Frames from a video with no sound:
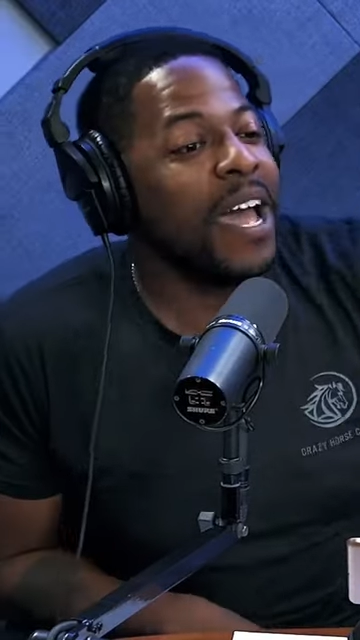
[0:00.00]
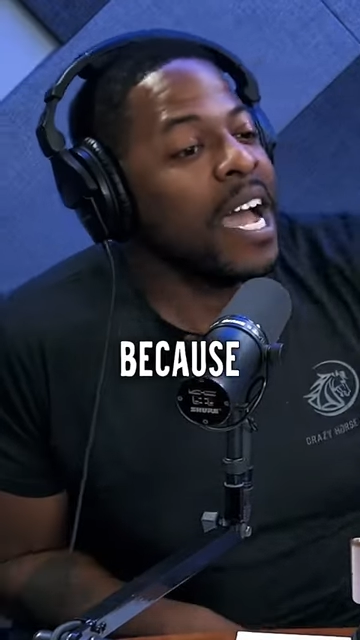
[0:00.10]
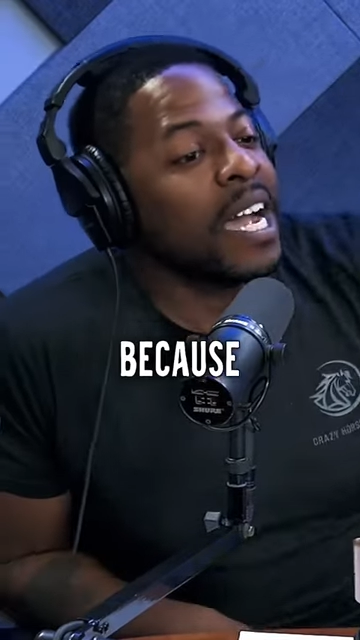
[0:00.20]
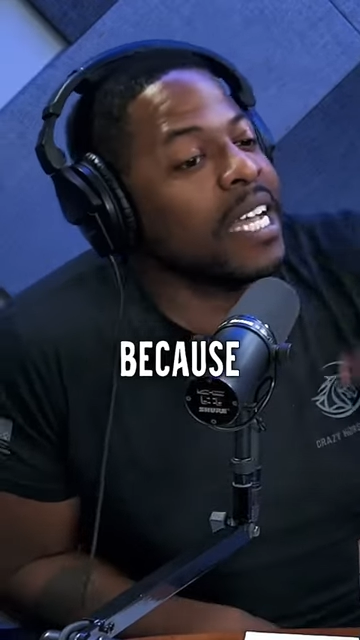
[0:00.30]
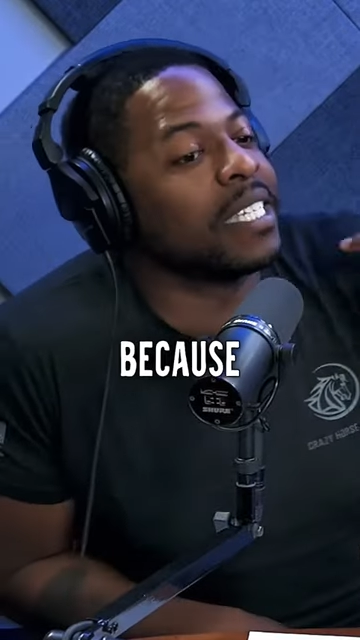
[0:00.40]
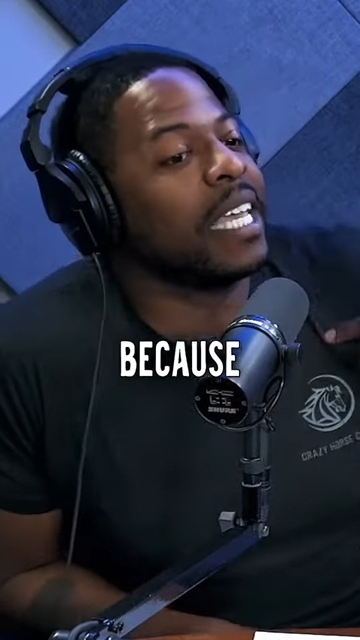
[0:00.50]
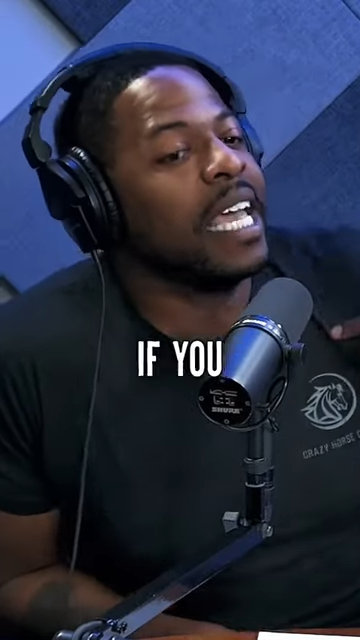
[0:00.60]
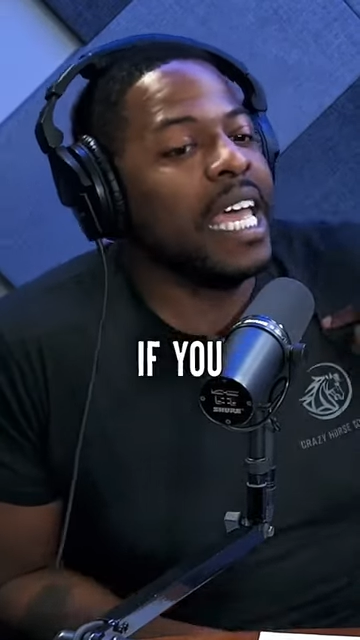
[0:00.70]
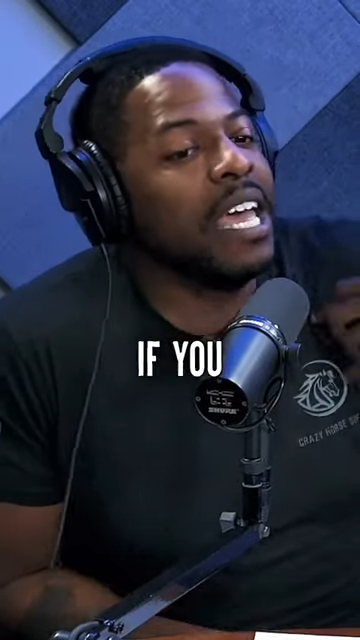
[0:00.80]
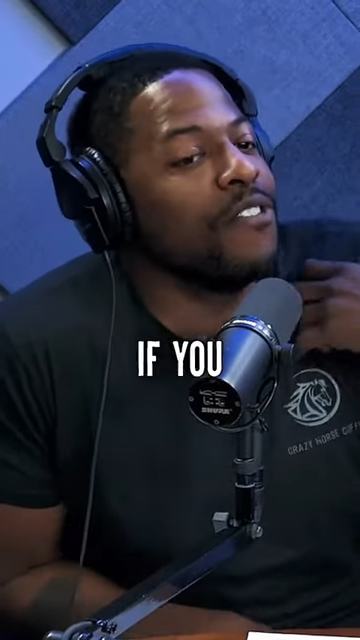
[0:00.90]
Cause
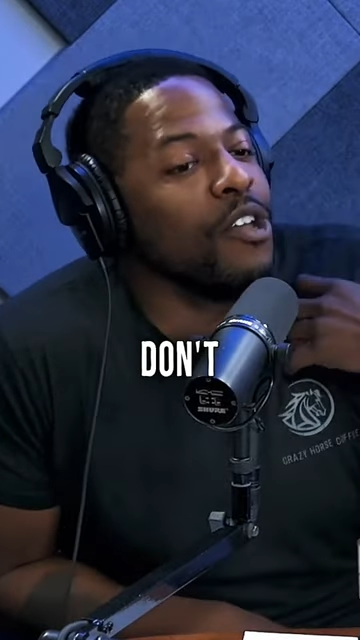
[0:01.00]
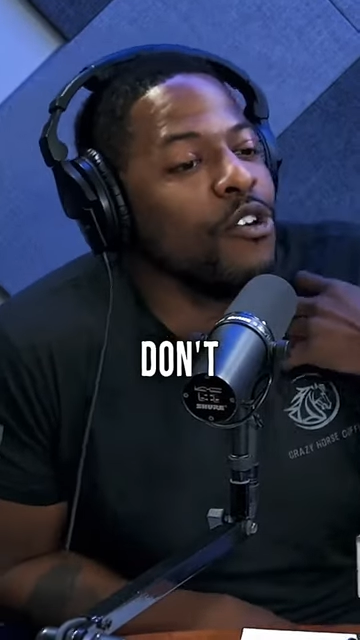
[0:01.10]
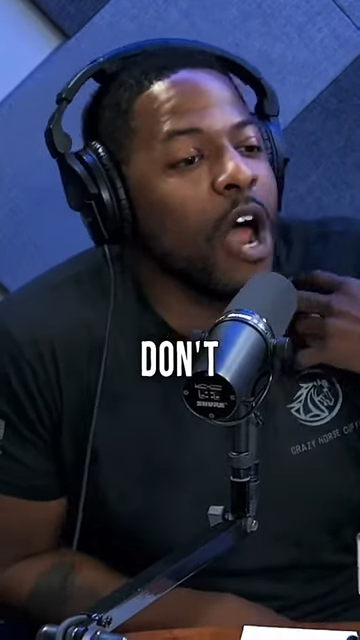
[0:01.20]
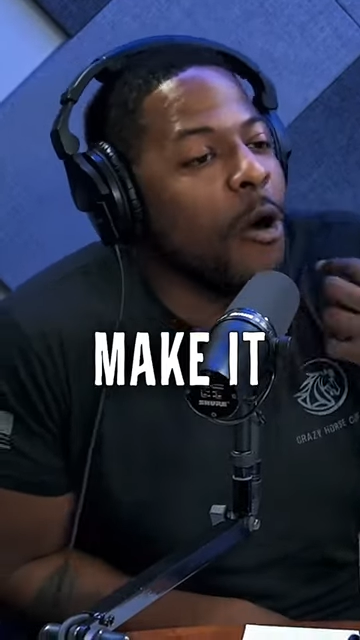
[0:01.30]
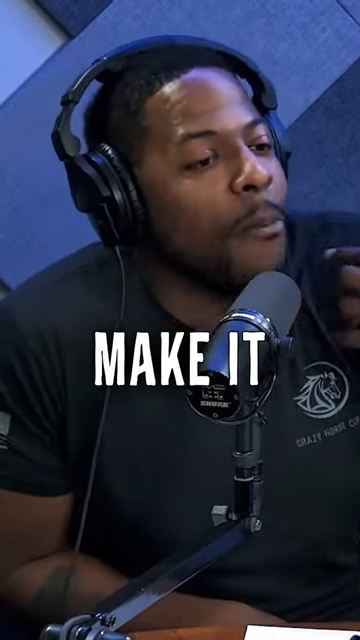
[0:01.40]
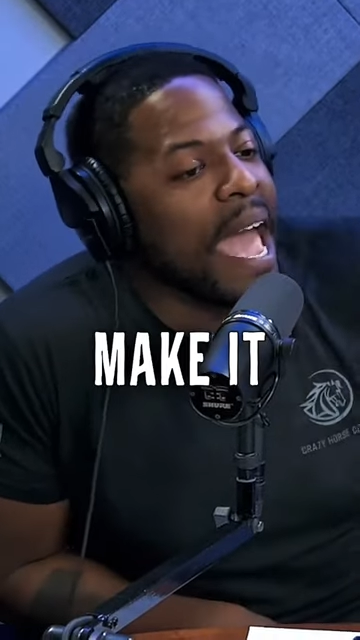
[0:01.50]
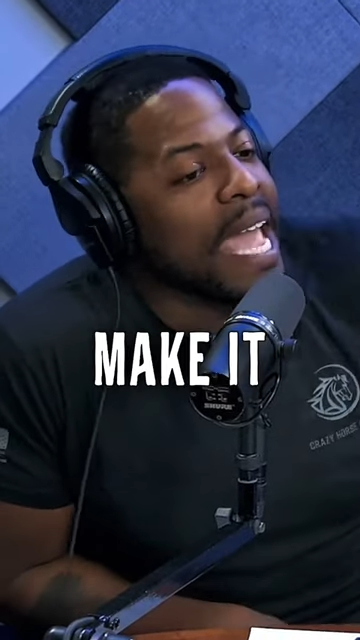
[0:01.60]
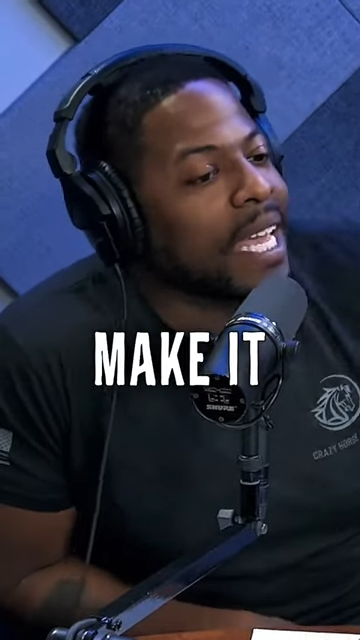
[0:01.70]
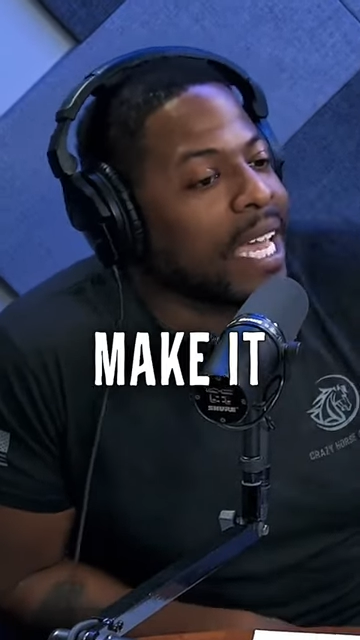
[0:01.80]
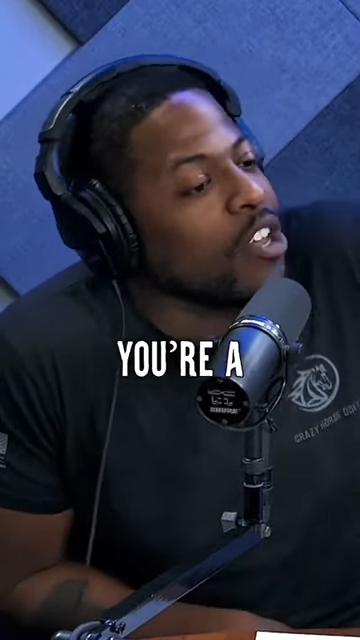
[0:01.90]
if you don't
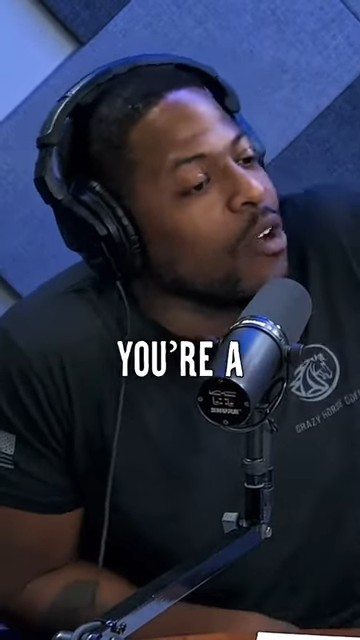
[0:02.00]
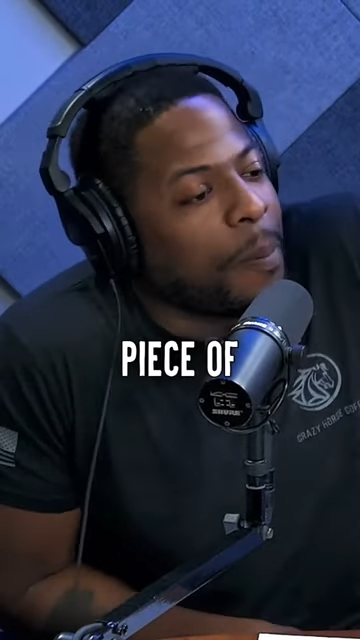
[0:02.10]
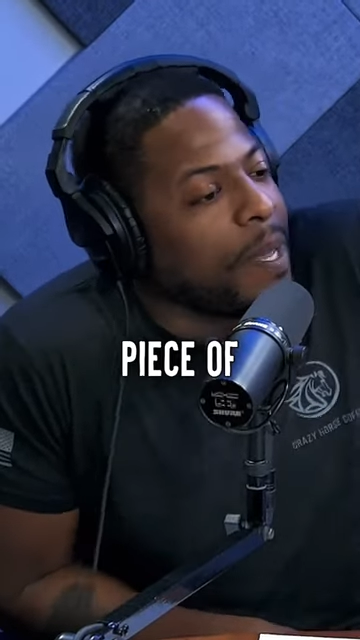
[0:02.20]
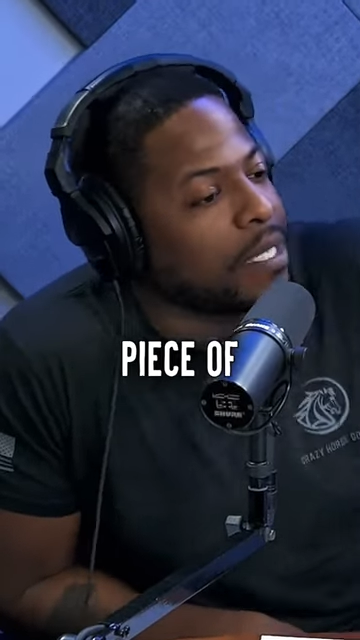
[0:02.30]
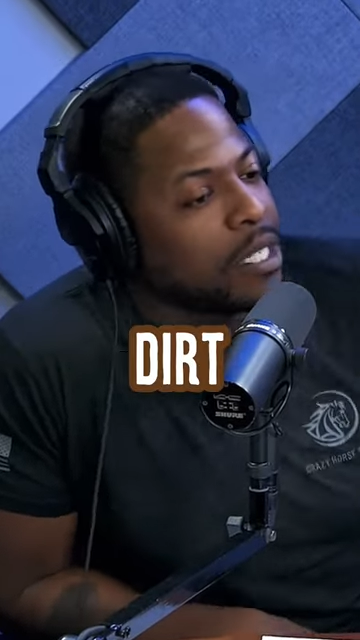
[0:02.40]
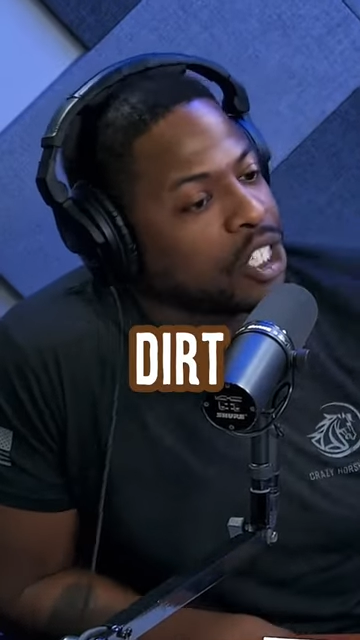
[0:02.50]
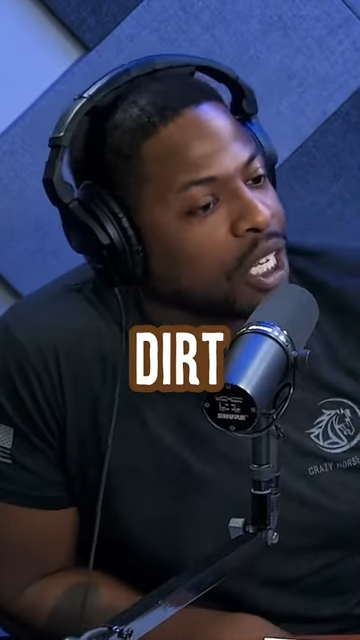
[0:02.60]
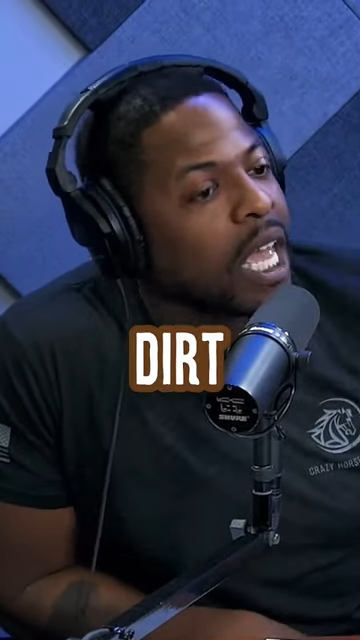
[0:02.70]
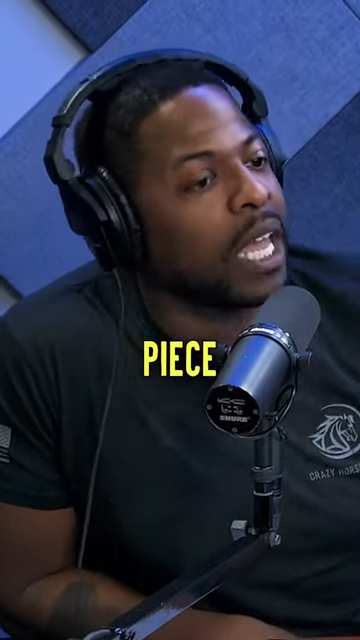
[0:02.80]
make it, you a piece of shit.